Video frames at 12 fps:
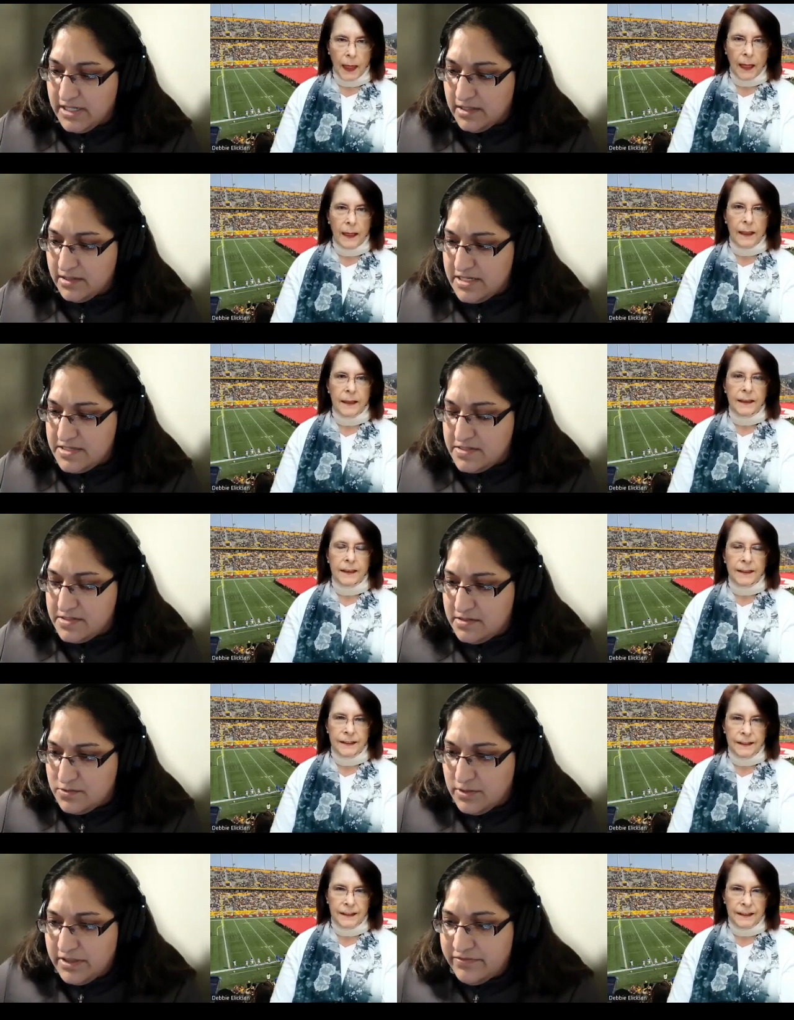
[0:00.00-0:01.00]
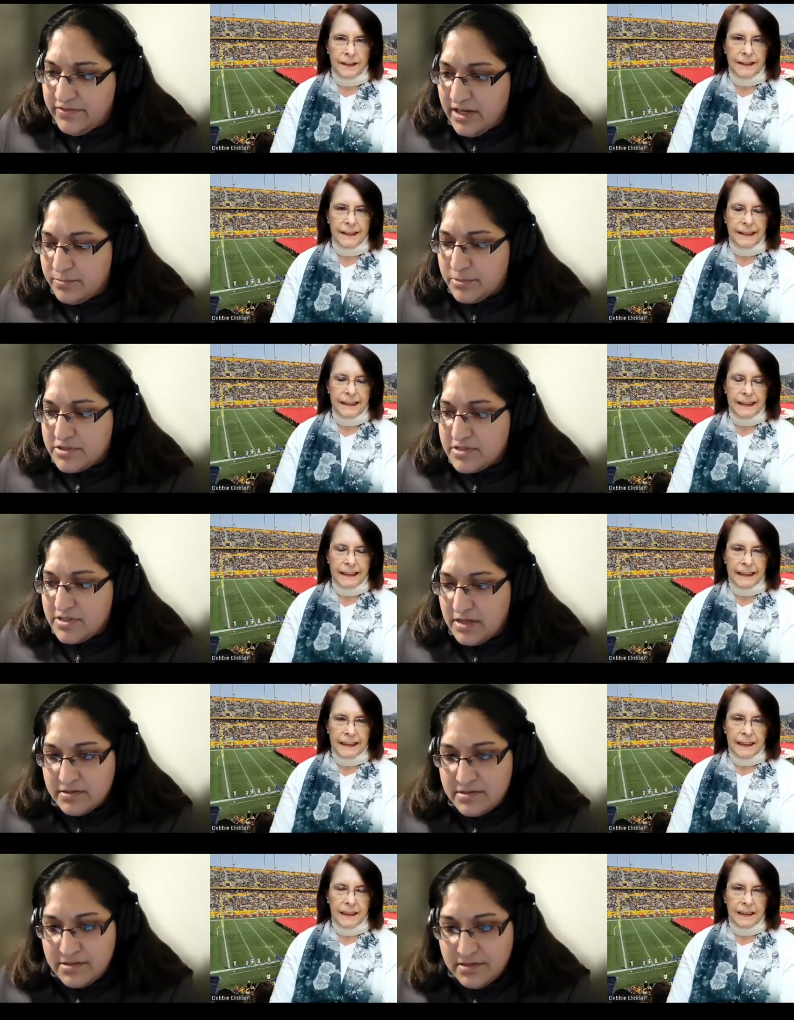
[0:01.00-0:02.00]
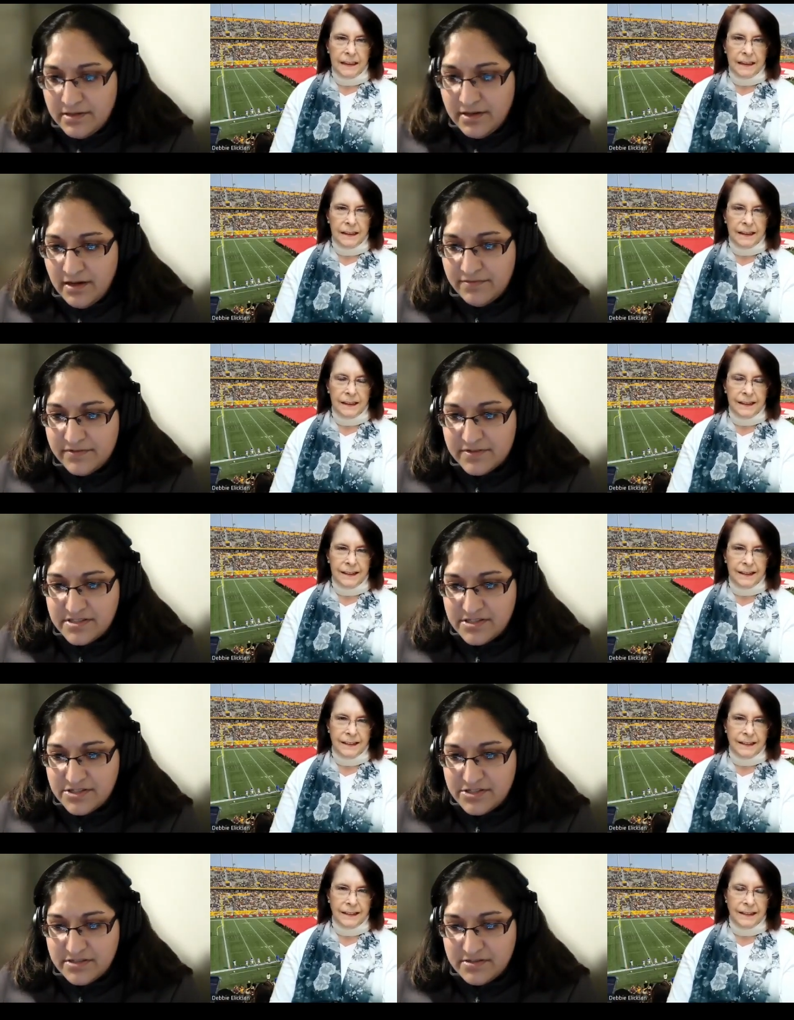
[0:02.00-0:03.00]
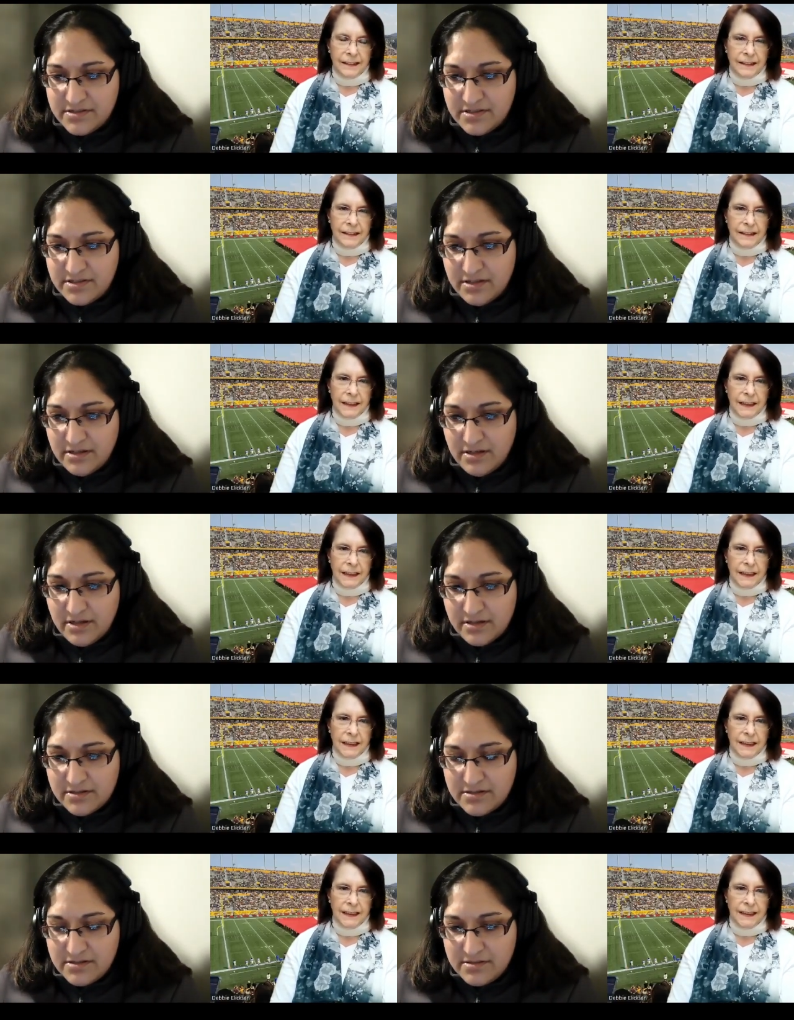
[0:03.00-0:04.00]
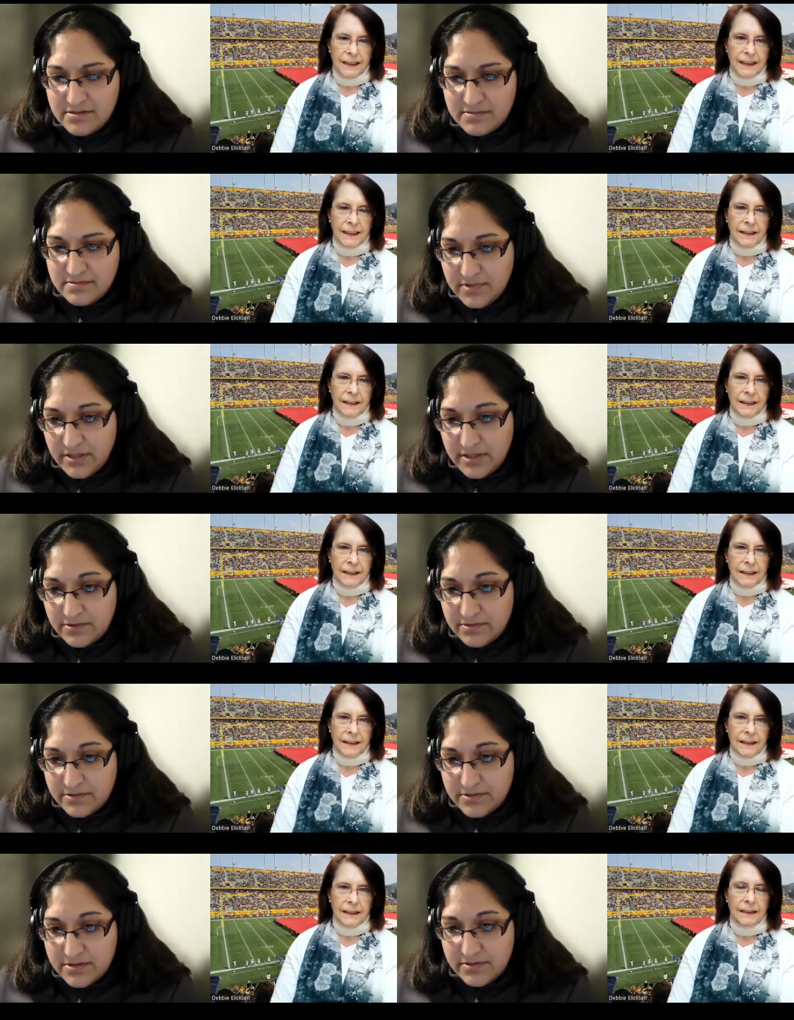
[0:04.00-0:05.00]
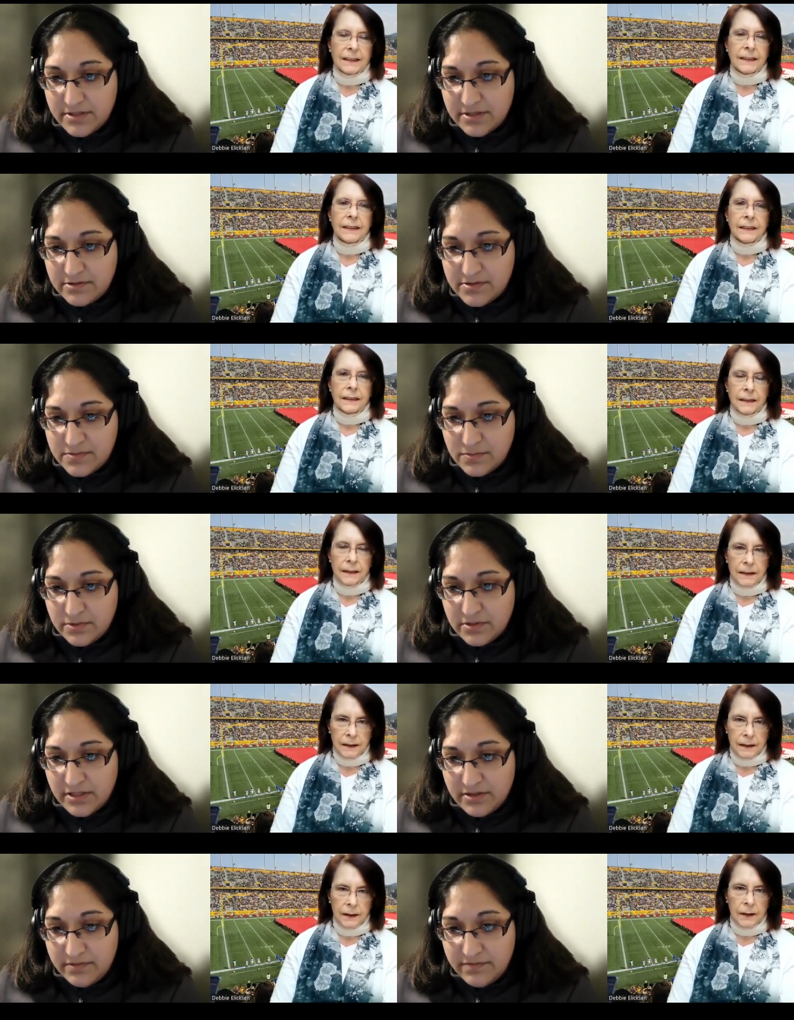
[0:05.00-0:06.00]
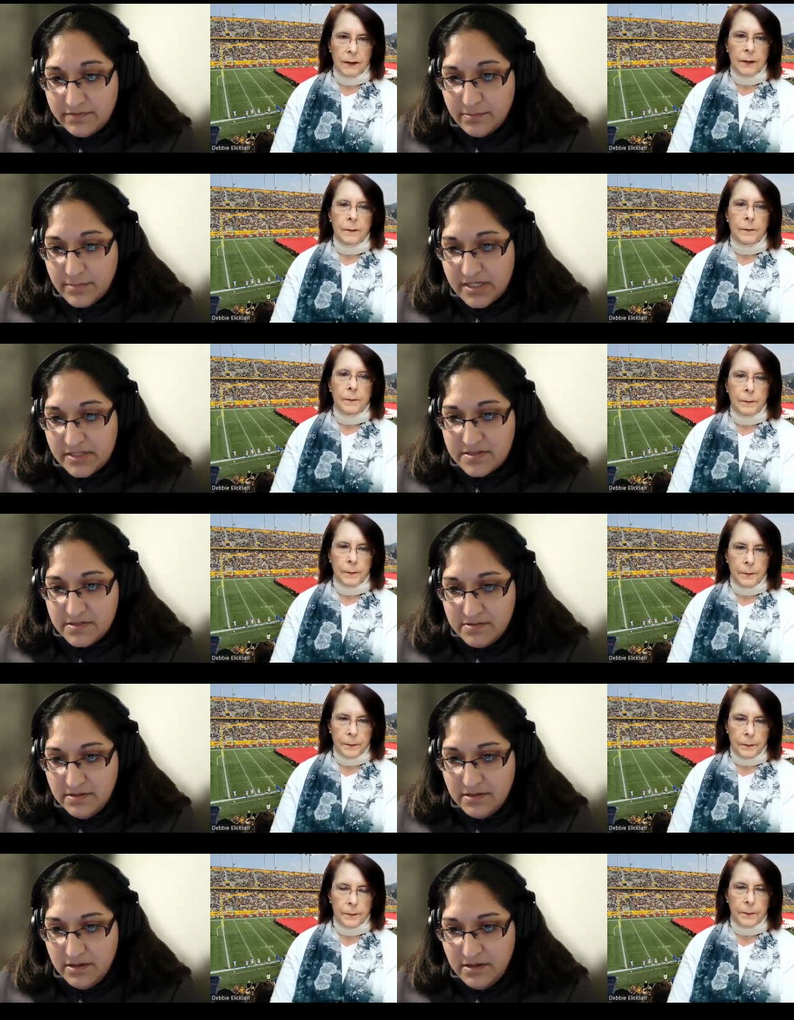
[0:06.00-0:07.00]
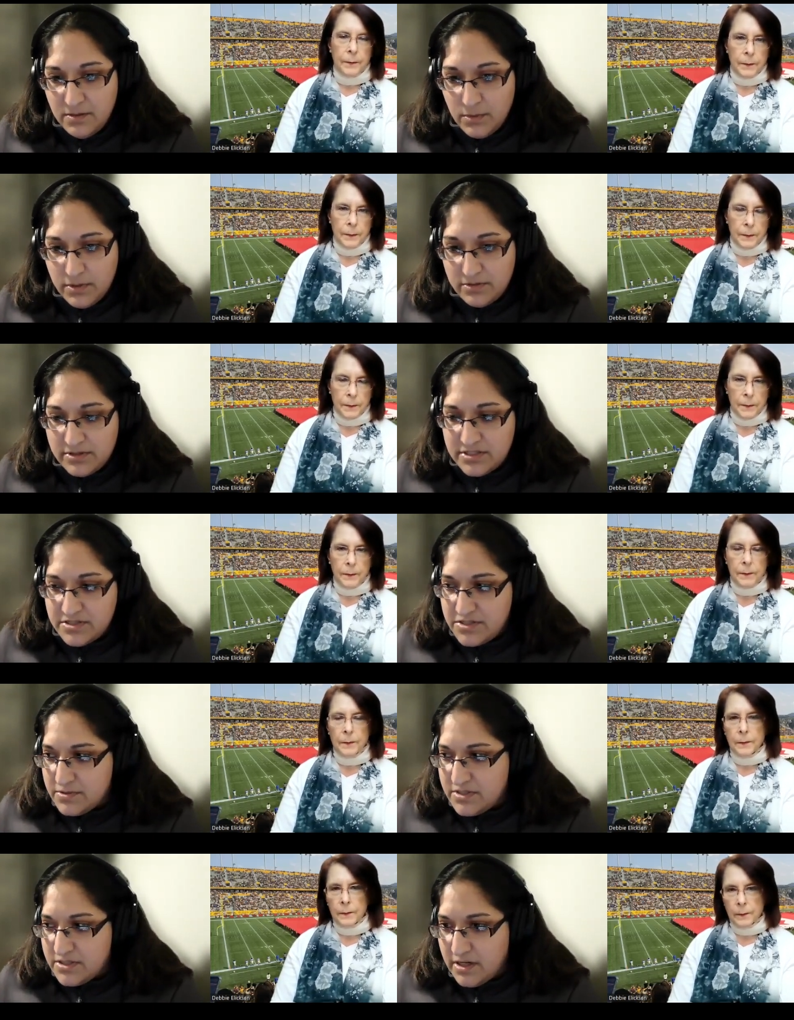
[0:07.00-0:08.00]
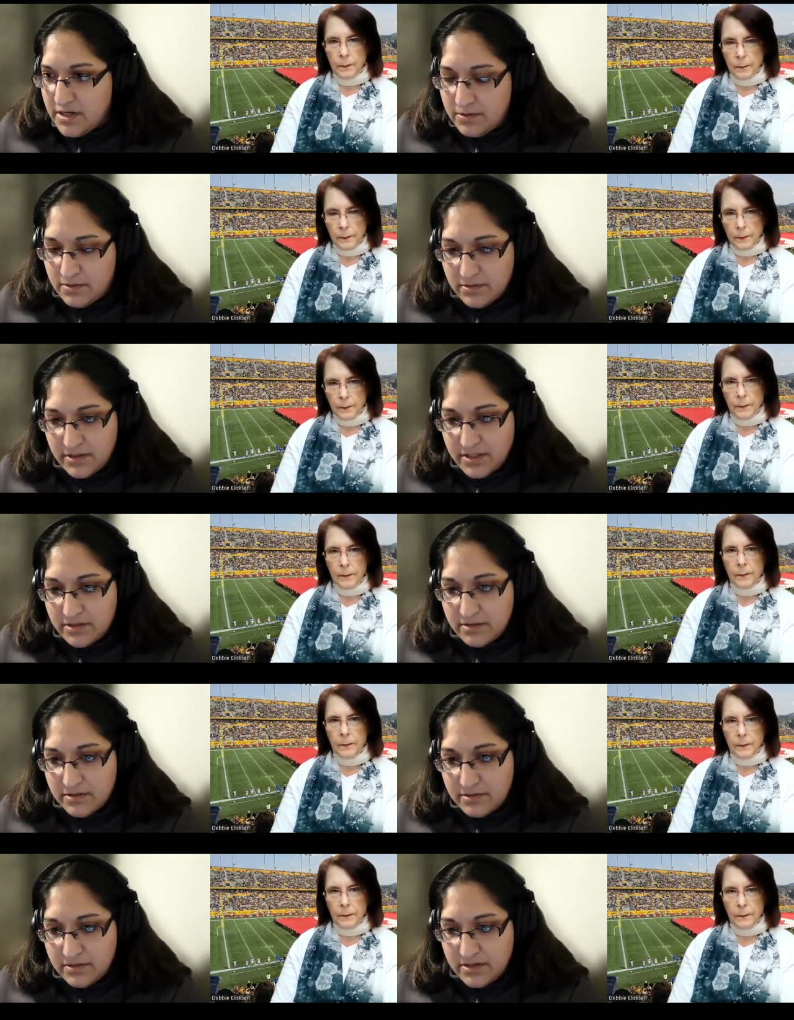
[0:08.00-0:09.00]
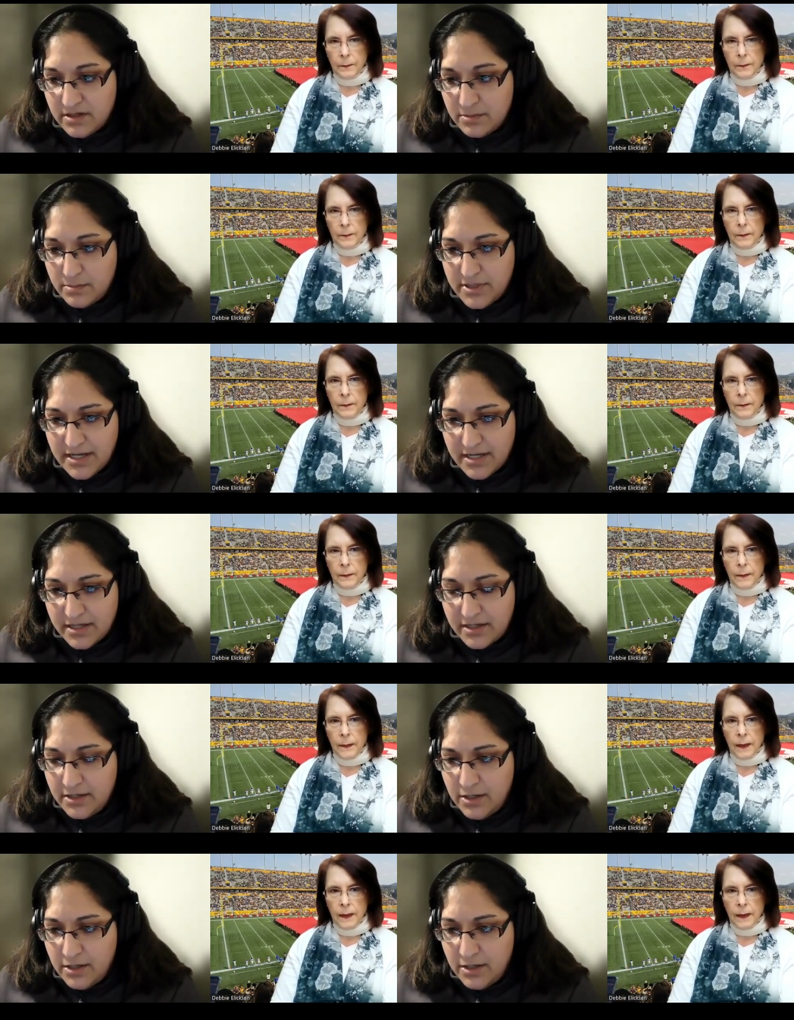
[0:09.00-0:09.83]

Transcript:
Speaker 1: At least 25% of physicians in the next year or two years will leave medicine, whether it is to retire early, cut back,